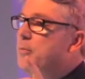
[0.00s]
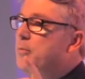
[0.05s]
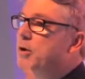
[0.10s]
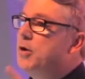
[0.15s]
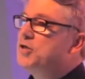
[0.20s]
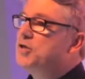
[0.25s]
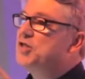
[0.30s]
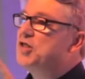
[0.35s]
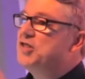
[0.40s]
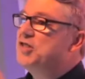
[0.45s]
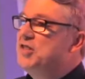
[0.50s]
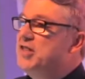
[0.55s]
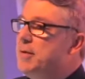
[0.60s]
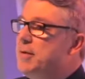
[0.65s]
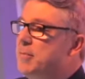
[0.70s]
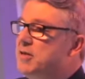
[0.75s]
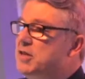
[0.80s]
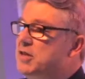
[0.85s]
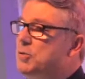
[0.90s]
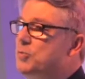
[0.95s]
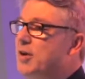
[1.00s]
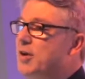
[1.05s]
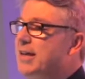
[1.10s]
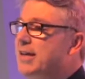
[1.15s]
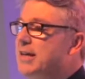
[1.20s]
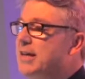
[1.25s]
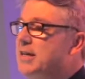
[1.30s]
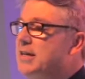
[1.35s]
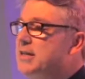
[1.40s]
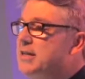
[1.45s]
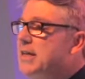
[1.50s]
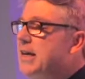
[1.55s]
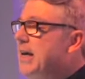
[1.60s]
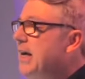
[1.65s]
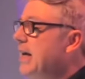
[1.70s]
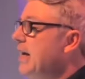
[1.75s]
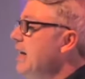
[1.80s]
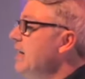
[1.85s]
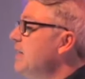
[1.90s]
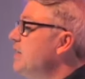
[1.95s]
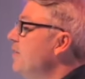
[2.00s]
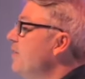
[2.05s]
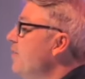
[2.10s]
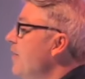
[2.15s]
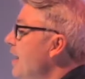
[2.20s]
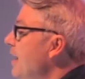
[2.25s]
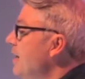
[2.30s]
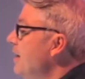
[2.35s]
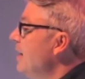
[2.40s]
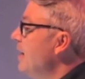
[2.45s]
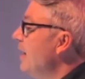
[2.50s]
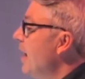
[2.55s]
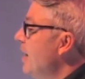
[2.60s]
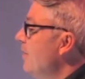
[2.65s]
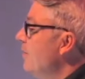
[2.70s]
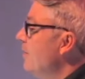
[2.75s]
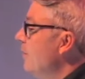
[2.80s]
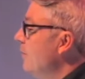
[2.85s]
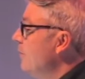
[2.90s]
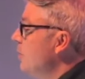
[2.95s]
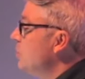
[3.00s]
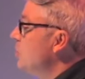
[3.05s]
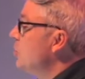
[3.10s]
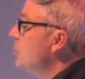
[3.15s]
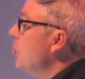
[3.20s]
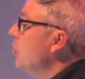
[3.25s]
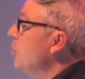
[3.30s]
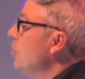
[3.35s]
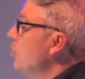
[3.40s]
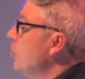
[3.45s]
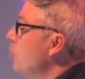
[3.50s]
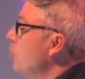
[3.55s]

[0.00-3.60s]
Because to see him as he really is to find the life of the Son